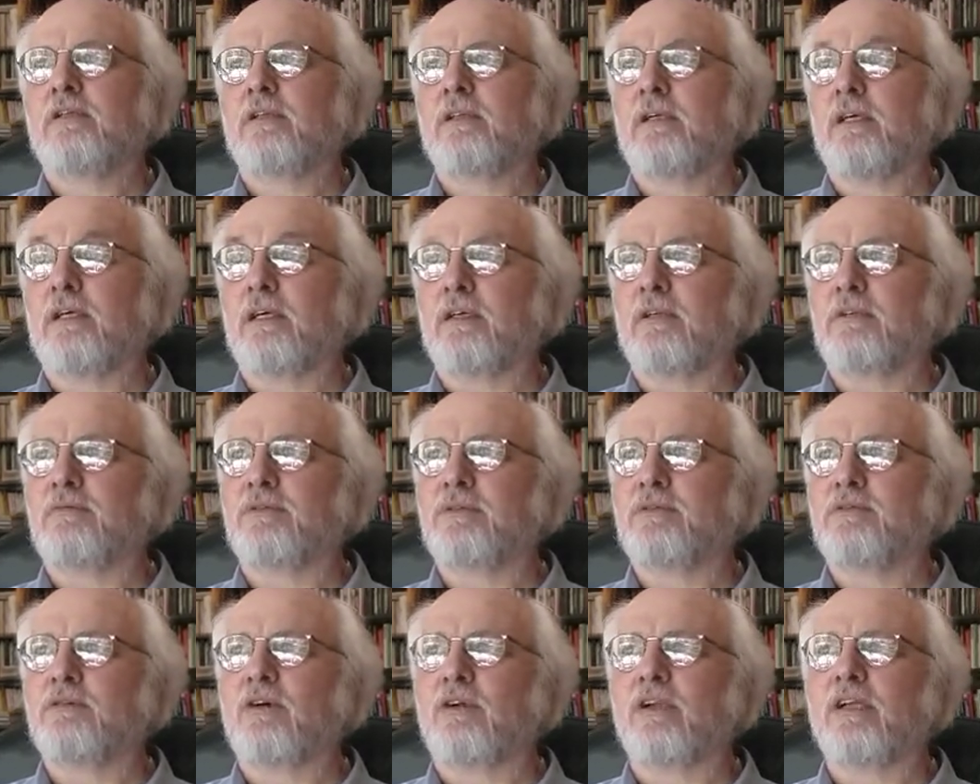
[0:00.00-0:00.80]
We
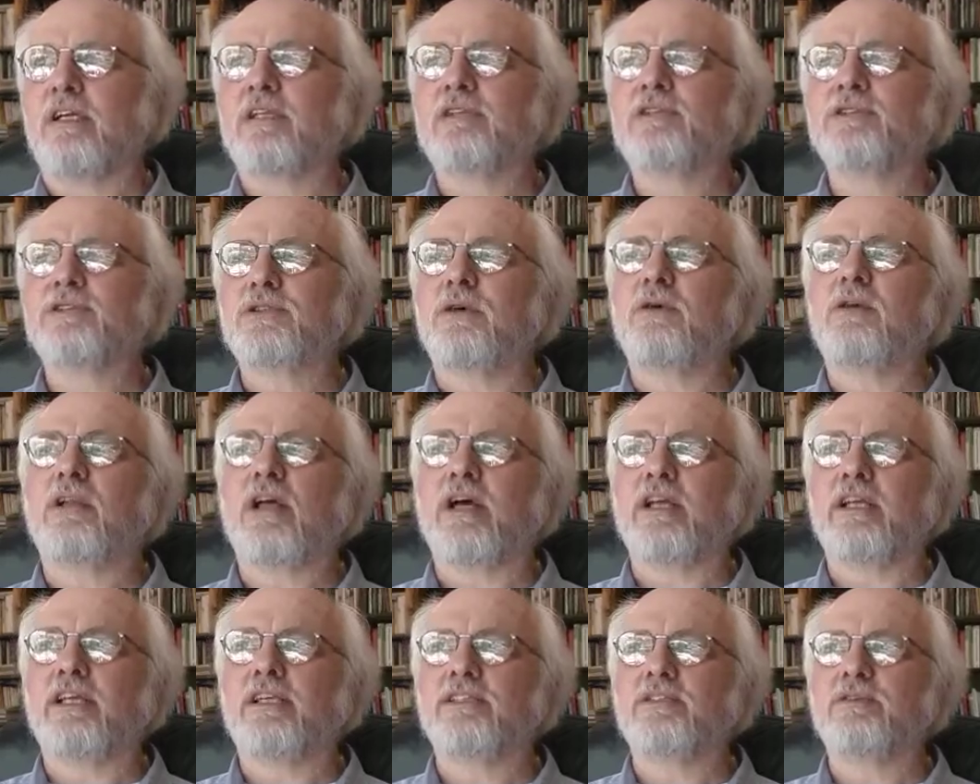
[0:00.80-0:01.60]
were calling it
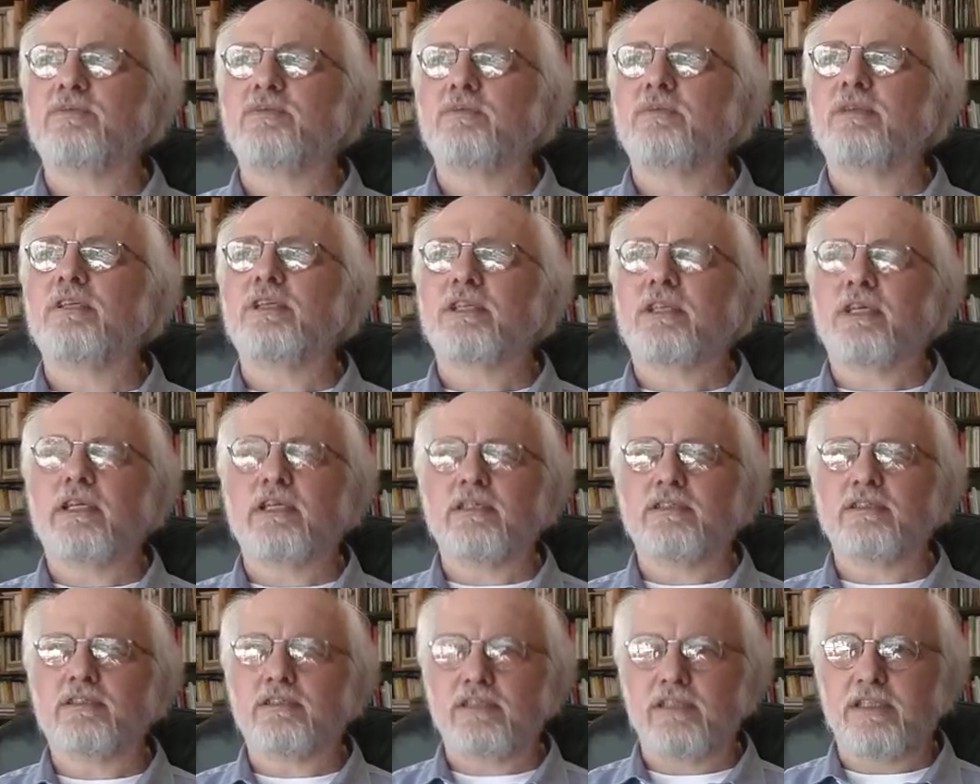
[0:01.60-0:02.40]
Solonism
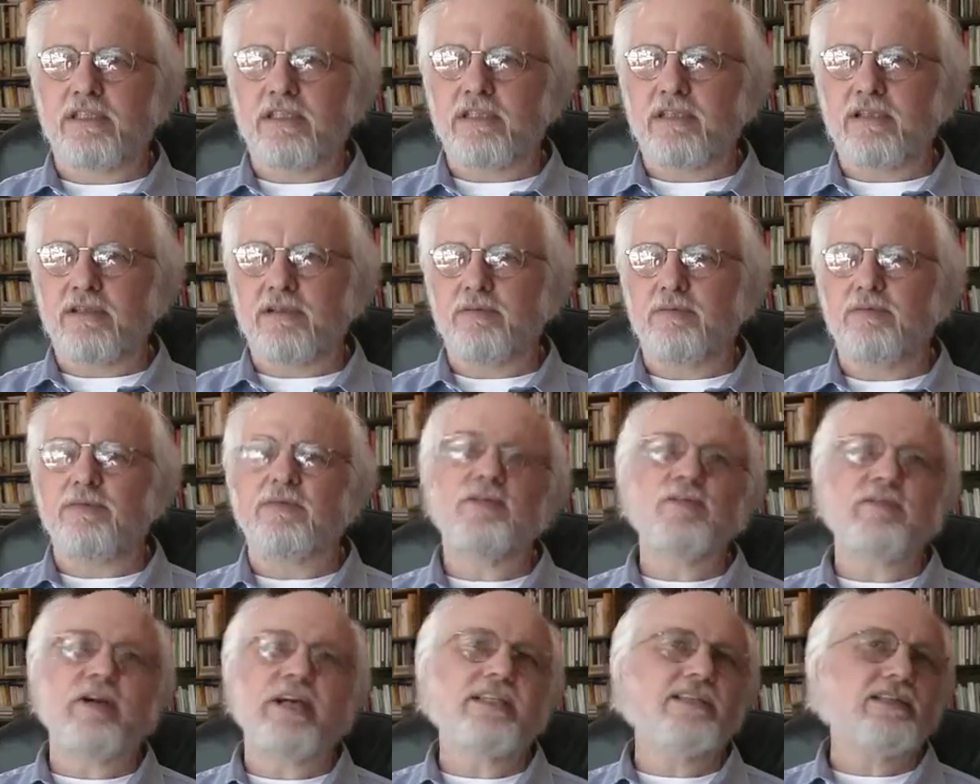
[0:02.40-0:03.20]
because the
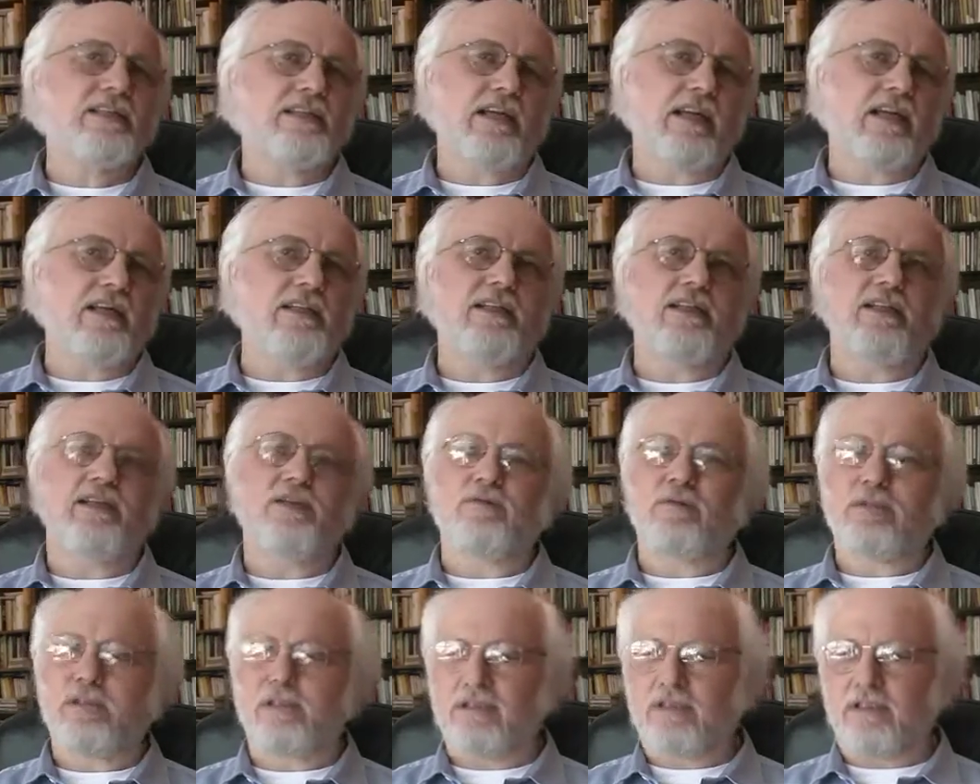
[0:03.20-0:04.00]
basic
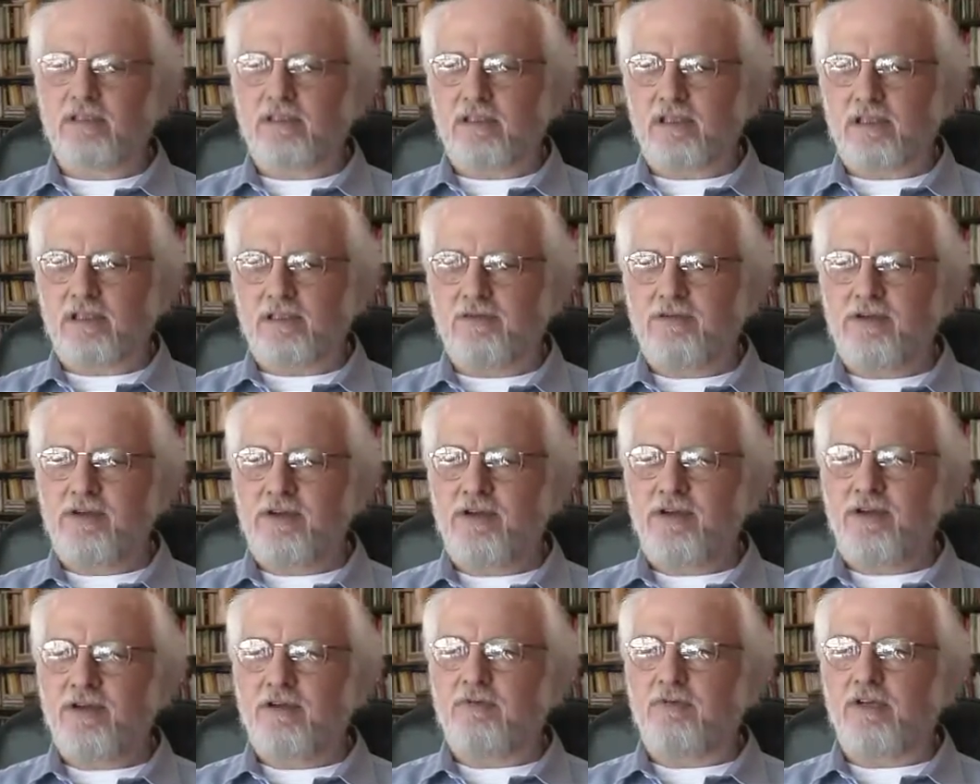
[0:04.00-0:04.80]
idea was
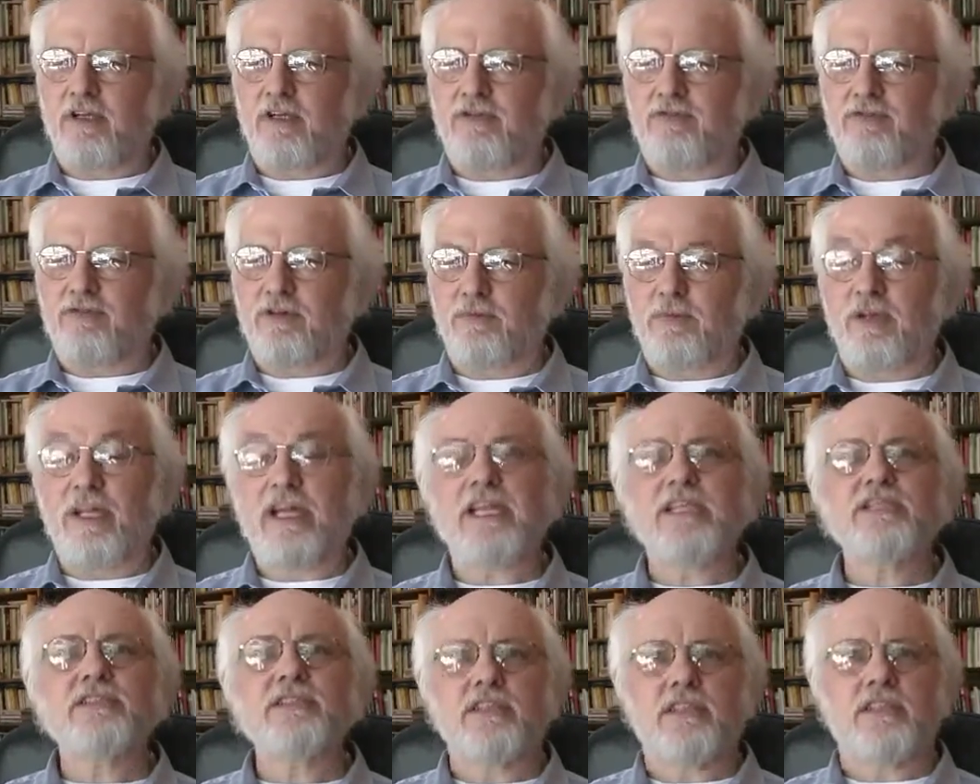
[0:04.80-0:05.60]
really from an
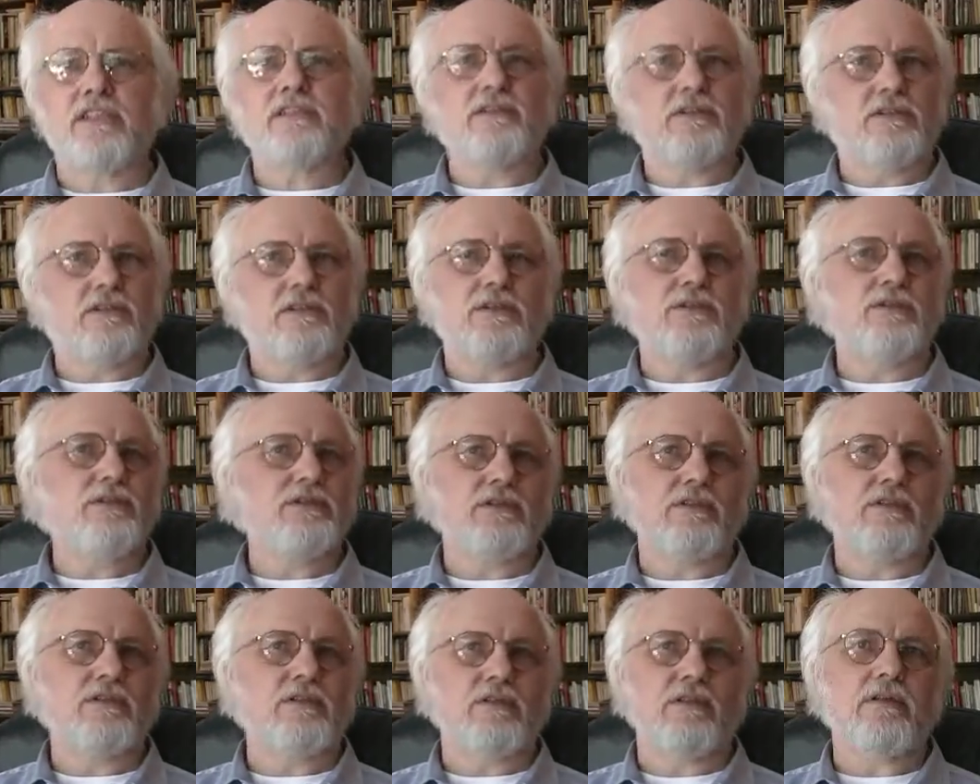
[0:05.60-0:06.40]
ancient
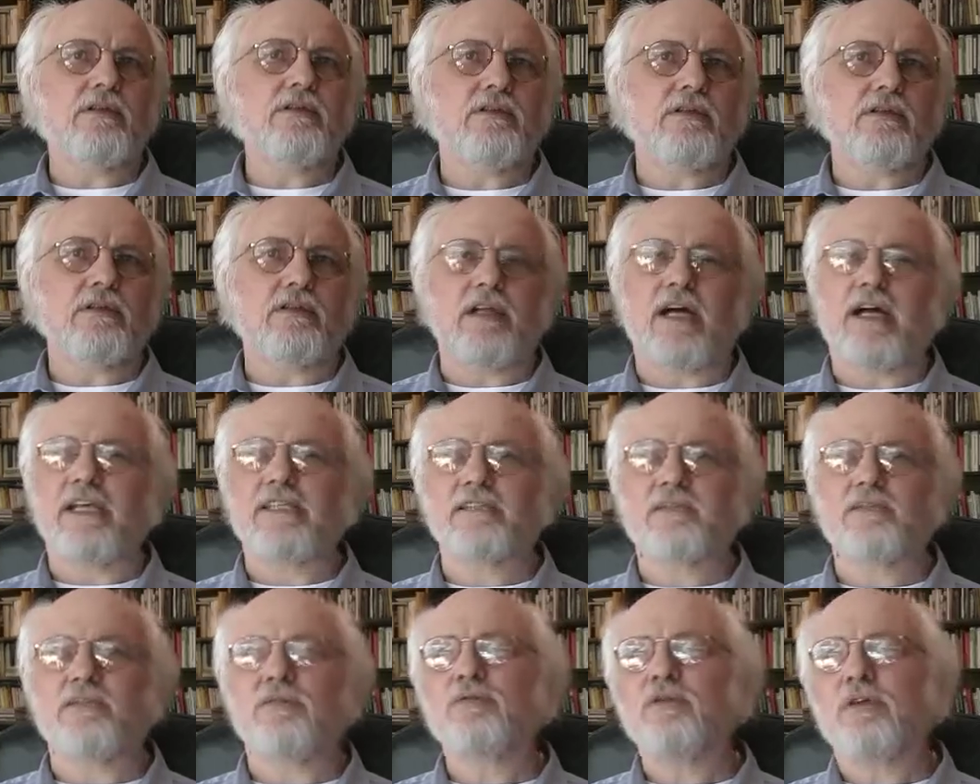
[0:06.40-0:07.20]
institution in the
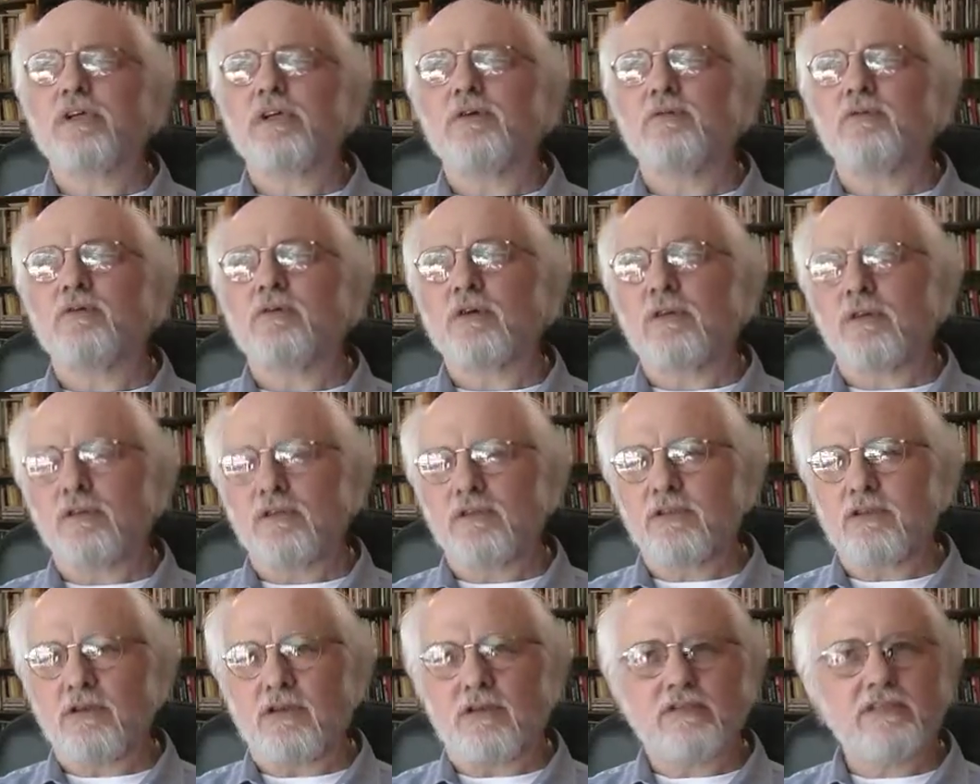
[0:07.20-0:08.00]
classical Greek
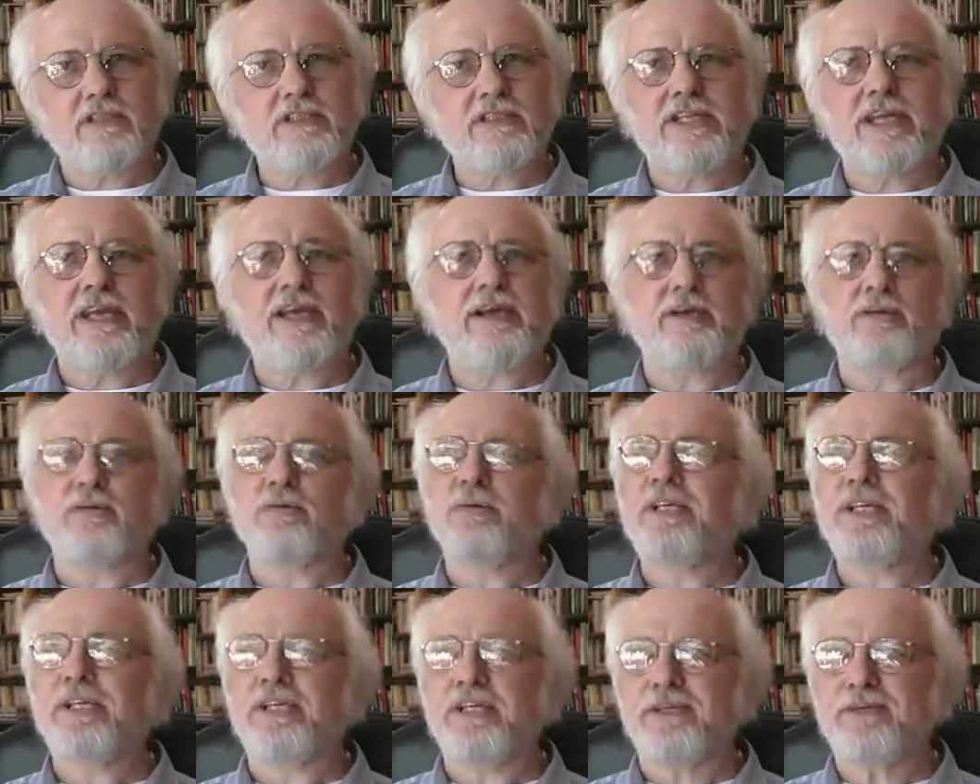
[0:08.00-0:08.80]
world called the
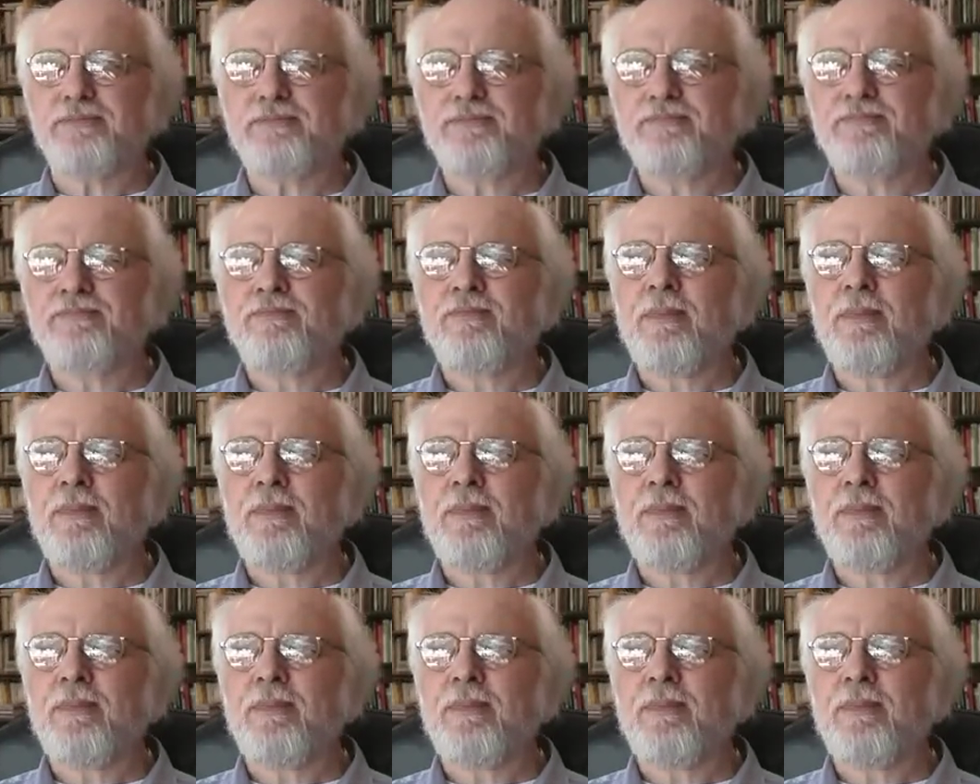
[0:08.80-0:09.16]
Theoria.